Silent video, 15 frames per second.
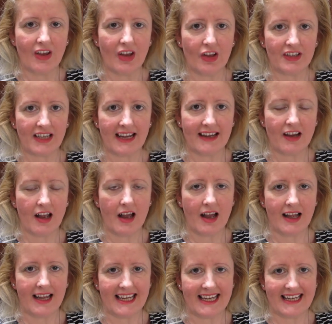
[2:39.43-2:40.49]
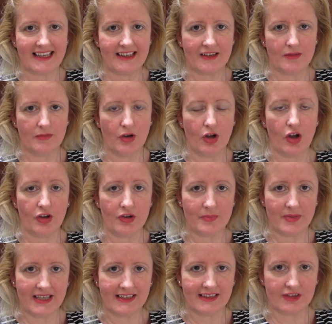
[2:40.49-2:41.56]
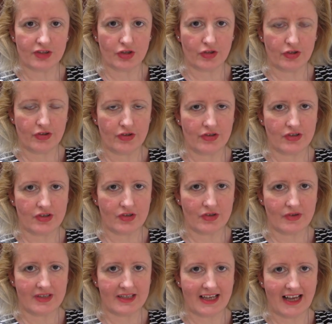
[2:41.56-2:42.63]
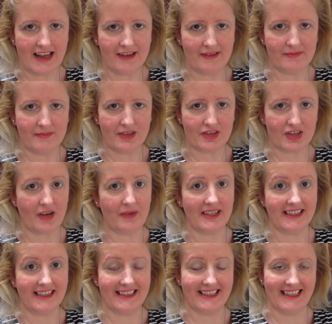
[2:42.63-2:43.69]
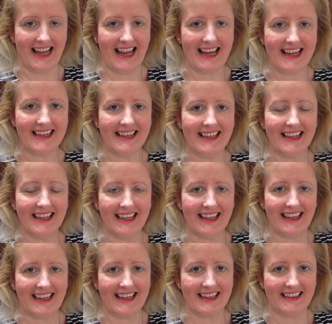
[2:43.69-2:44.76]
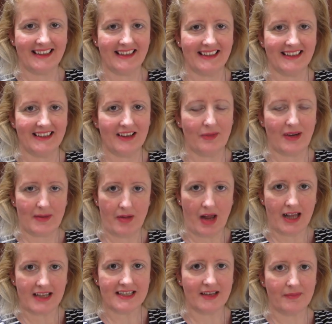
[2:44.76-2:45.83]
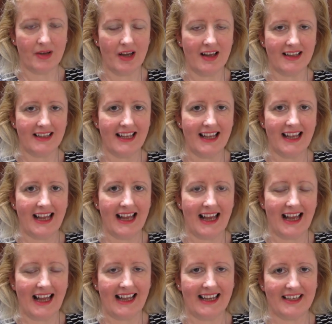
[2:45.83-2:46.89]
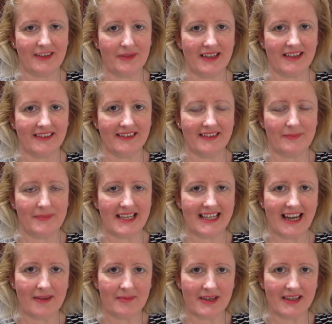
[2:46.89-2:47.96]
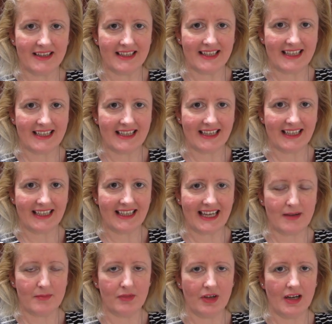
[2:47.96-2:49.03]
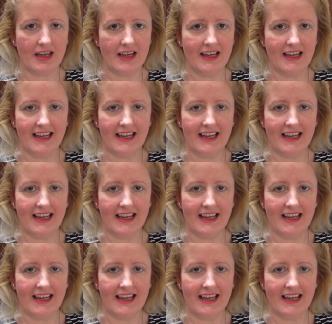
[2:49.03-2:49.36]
Okay, I am hoping to do some sewing today. And where possible, I will pick up the camera